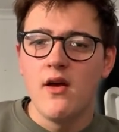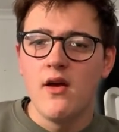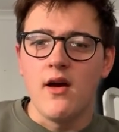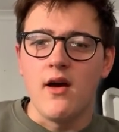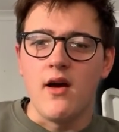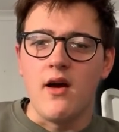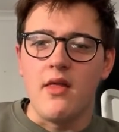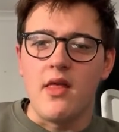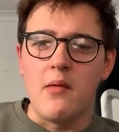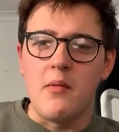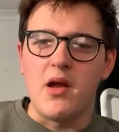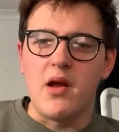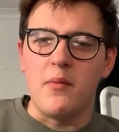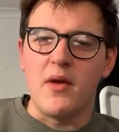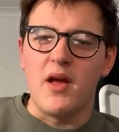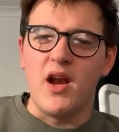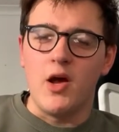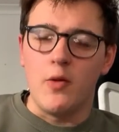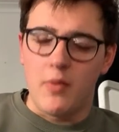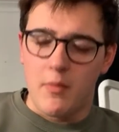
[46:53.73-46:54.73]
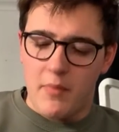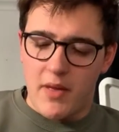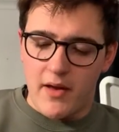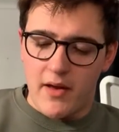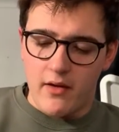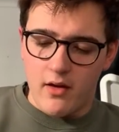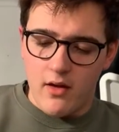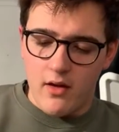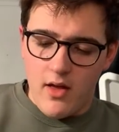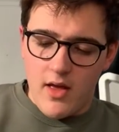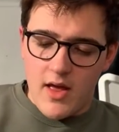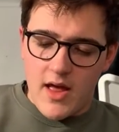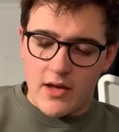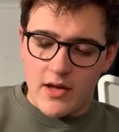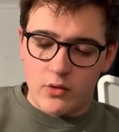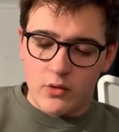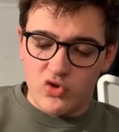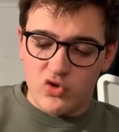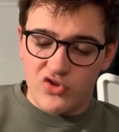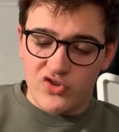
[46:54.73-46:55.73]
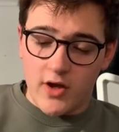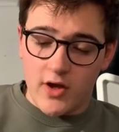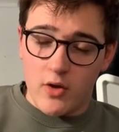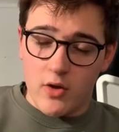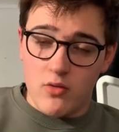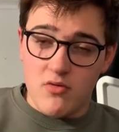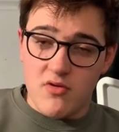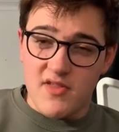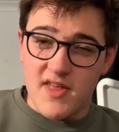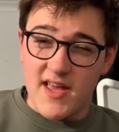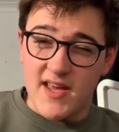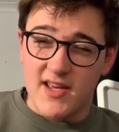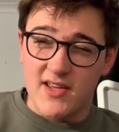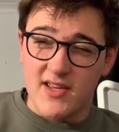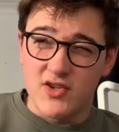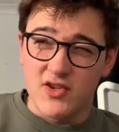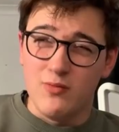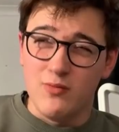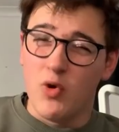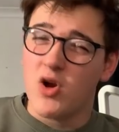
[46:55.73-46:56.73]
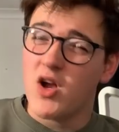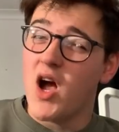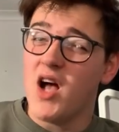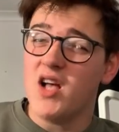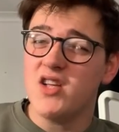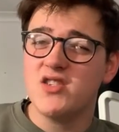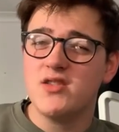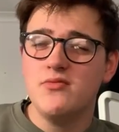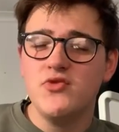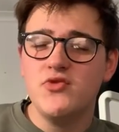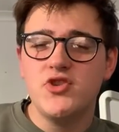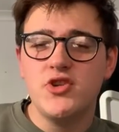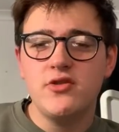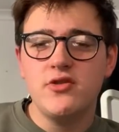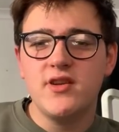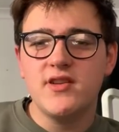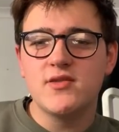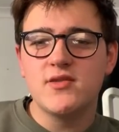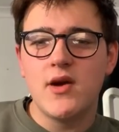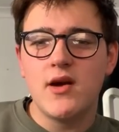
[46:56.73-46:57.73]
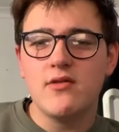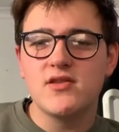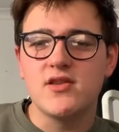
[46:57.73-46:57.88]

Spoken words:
They're going to be a little bit better. And also, they can do more custom tuning as well.